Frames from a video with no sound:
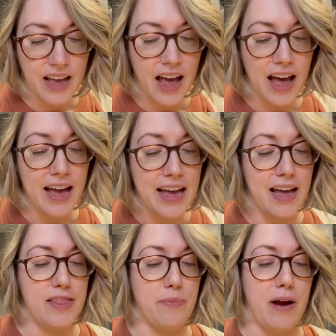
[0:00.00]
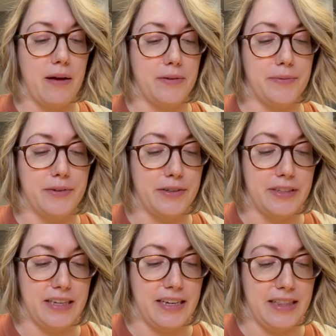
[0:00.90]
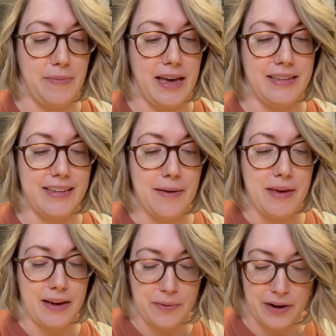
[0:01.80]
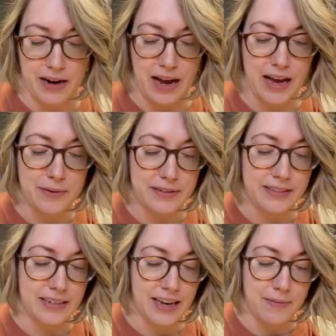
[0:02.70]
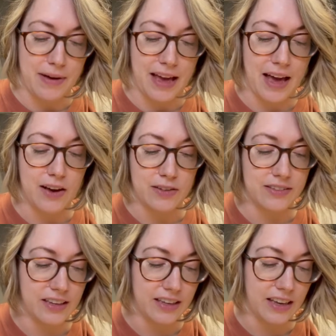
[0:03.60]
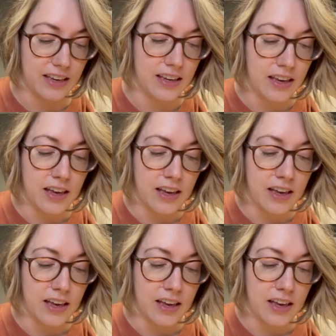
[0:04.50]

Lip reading: I had the problem early in the pandemic where I was sitting at my house thinking,